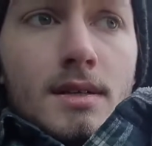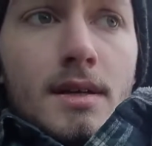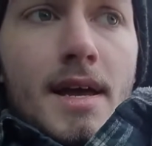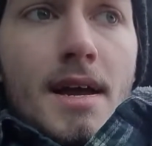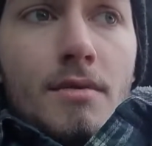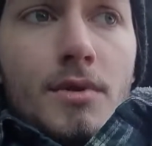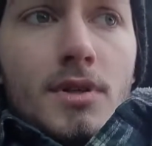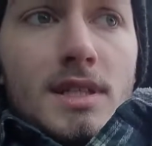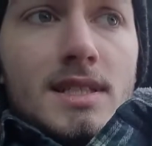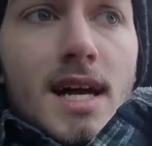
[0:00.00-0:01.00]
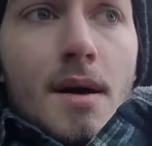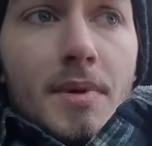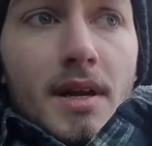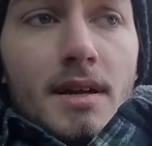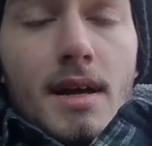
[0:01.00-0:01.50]
you can't really stop
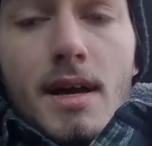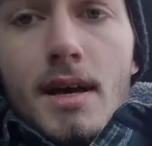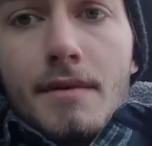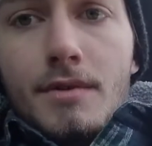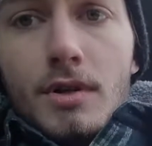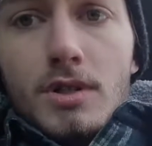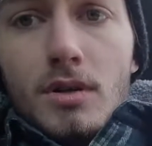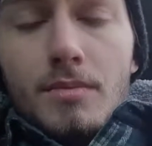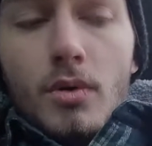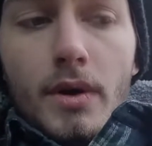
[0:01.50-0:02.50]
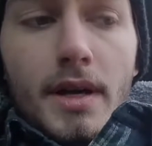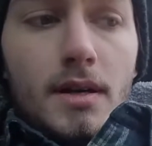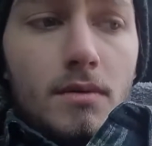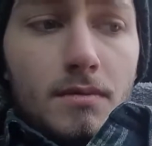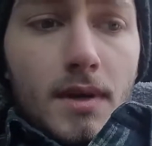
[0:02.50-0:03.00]
it after a certain point.
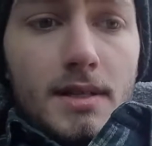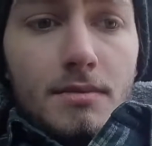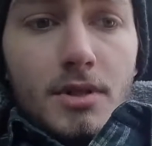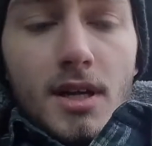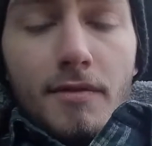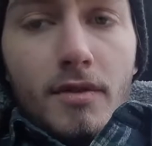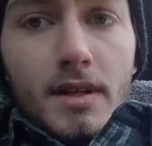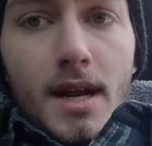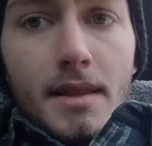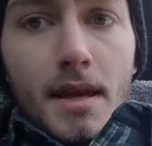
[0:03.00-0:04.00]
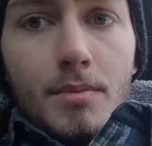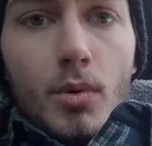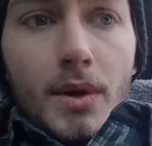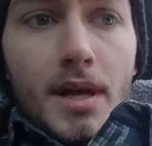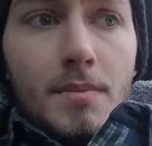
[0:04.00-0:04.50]
We're definitely not at that
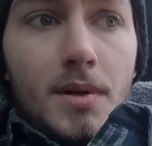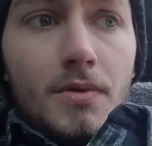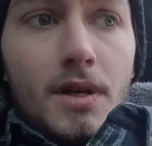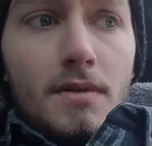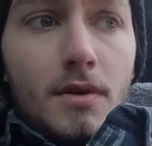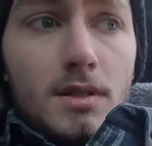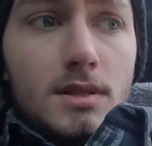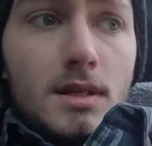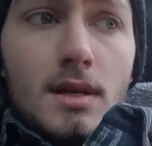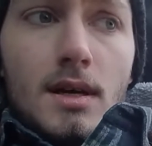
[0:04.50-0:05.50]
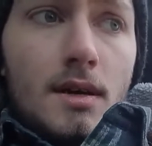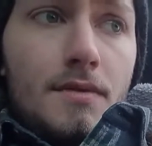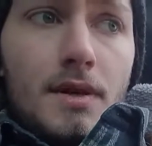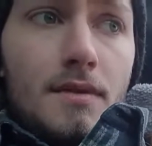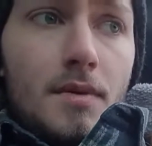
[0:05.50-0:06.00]
point yet, but if we give
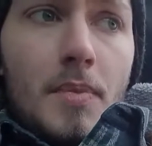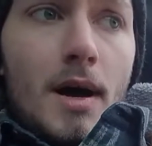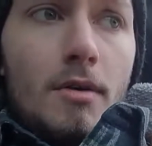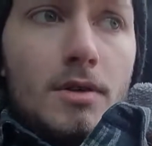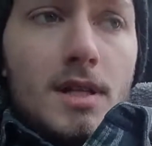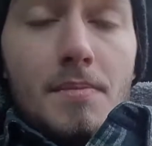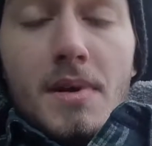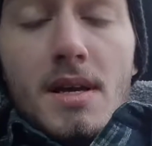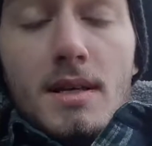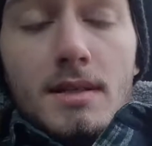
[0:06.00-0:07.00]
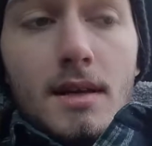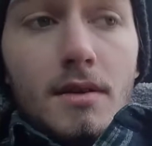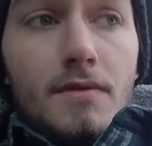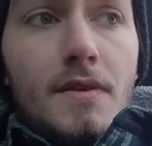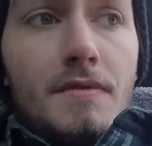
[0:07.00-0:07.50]
the powers that be is
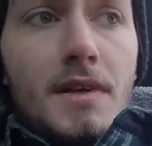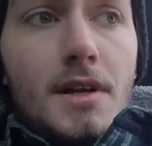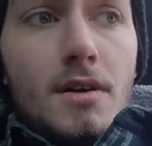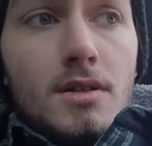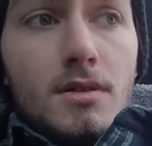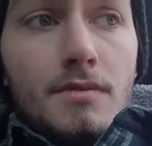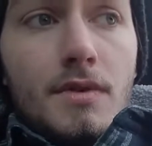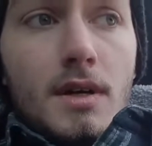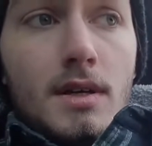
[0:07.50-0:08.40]
another 50 years of